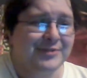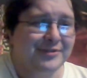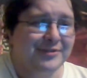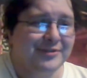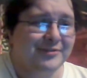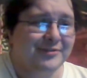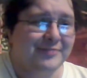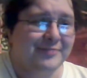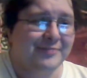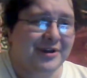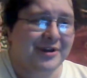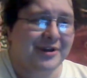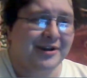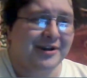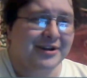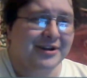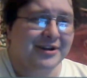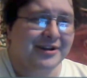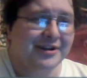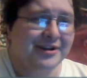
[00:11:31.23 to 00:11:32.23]
Grimlock.
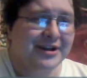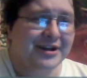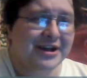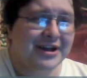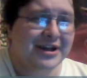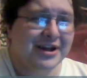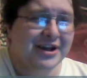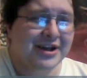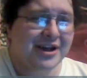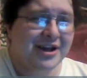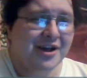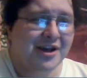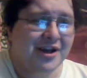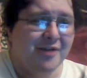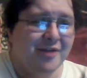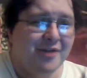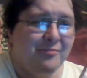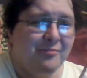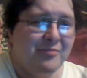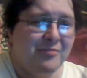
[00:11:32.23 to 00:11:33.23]

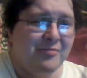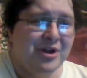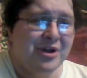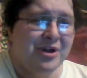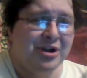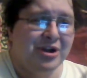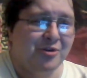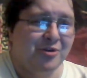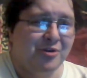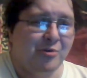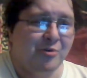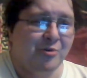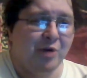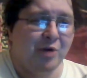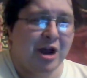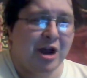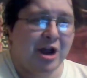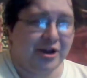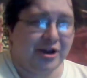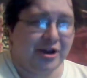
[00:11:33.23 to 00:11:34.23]
Me
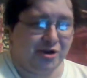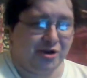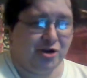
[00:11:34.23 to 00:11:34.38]
quake.